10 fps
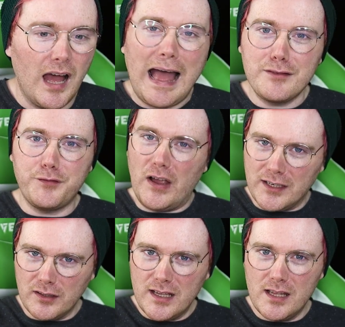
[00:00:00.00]
And
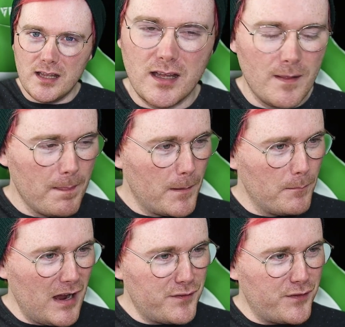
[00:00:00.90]
finally,
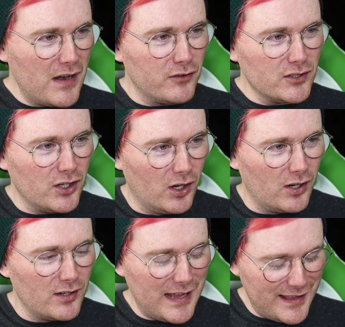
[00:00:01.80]
my favorite
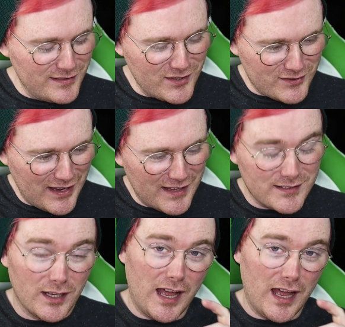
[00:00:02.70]
card in the set,